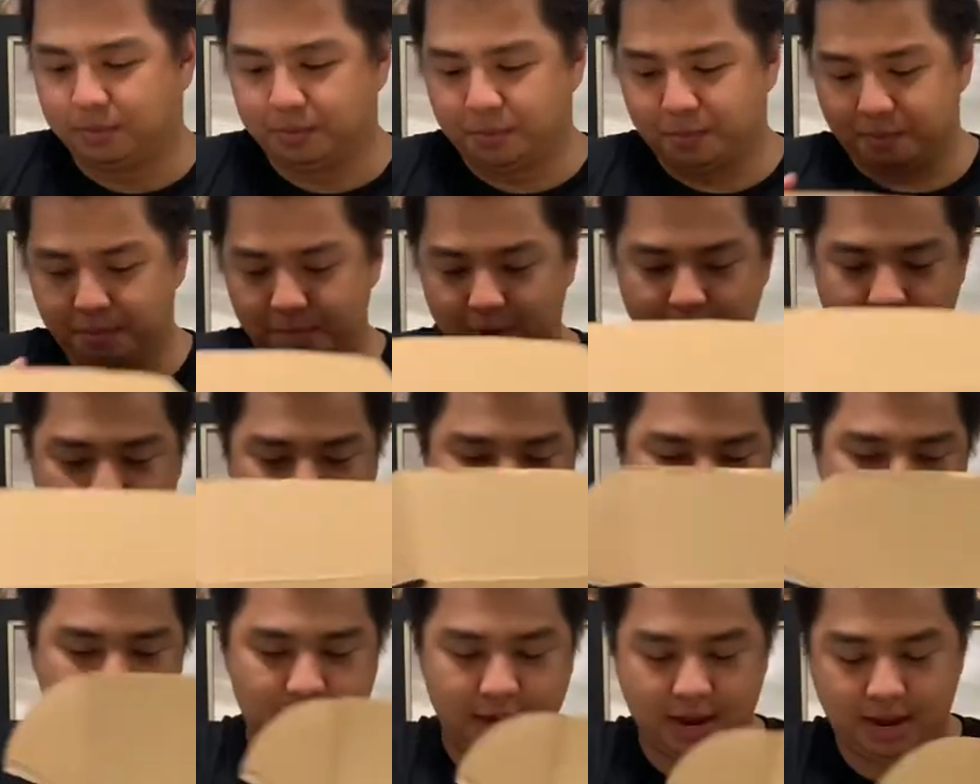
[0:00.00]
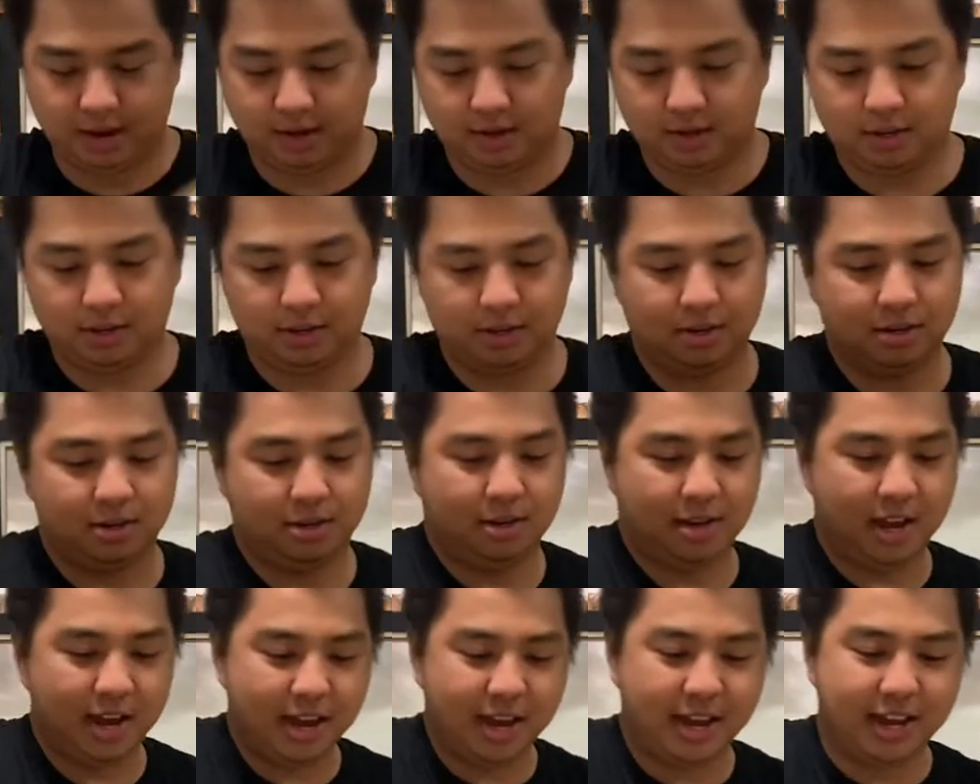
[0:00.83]
Medyo
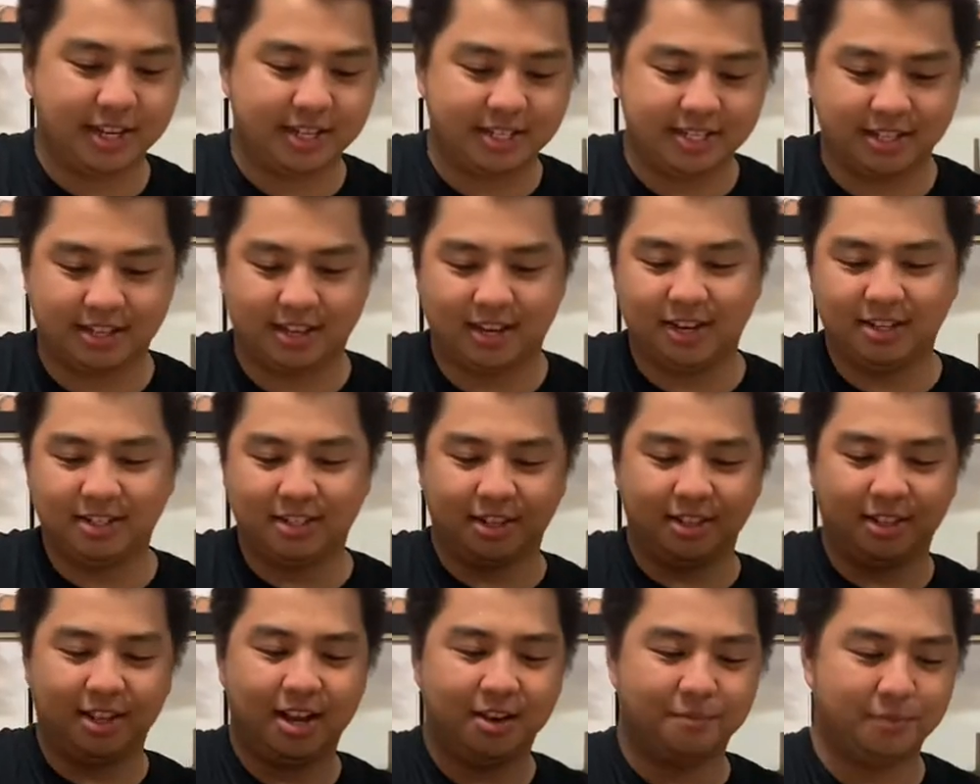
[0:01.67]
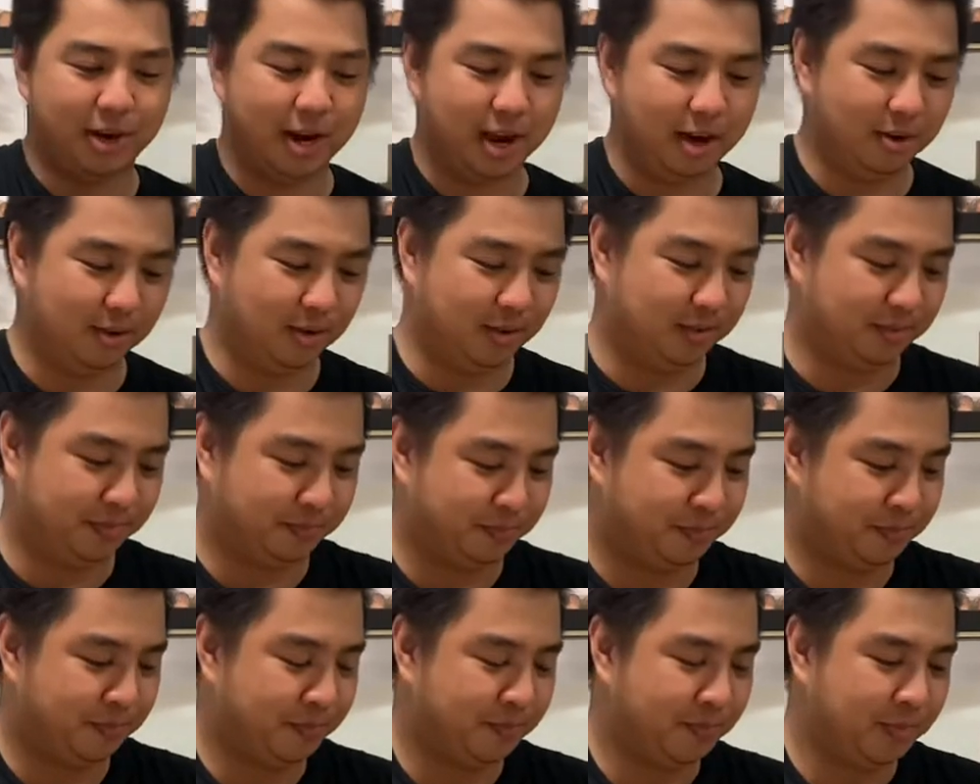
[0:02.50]
nice, nice, ganda, nalo.
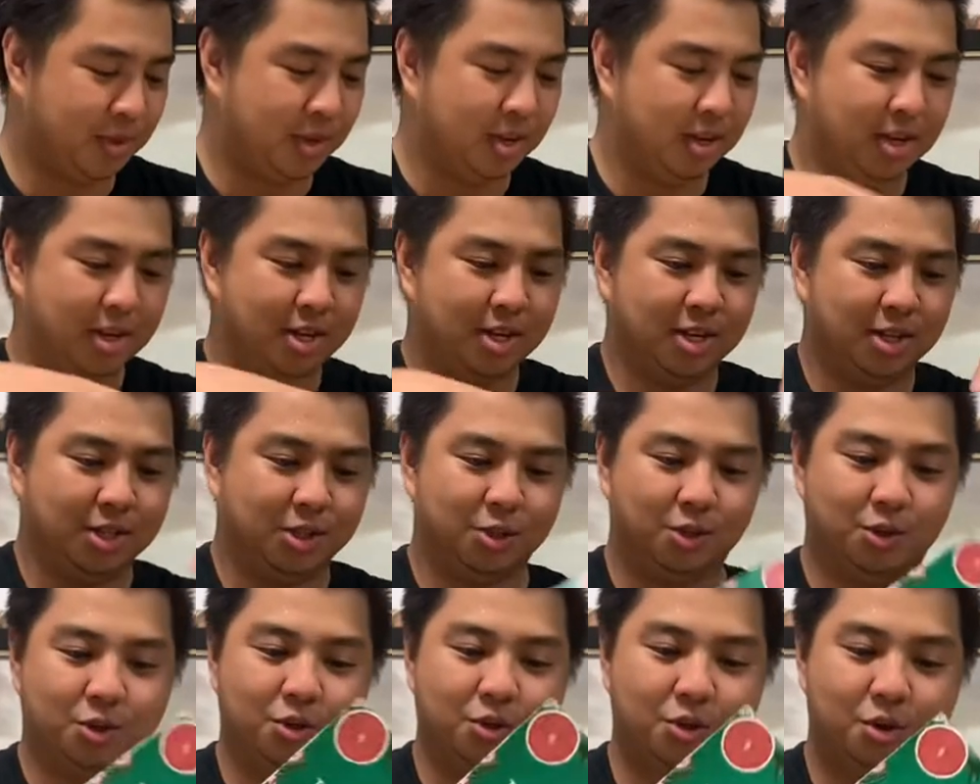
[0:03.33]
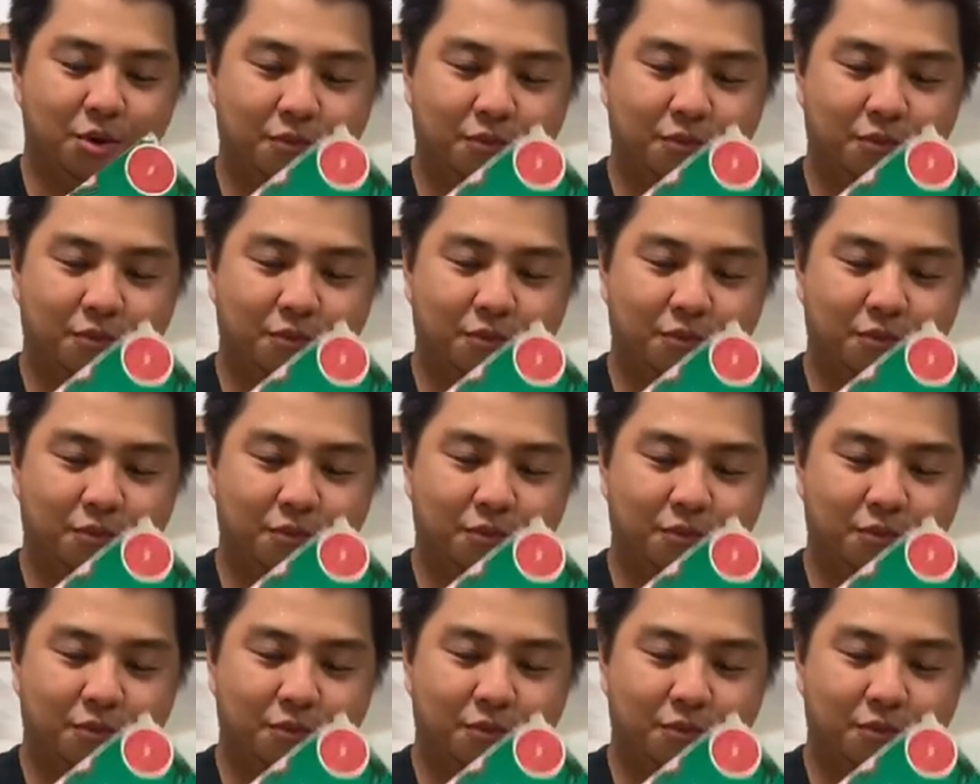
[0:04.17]
So, of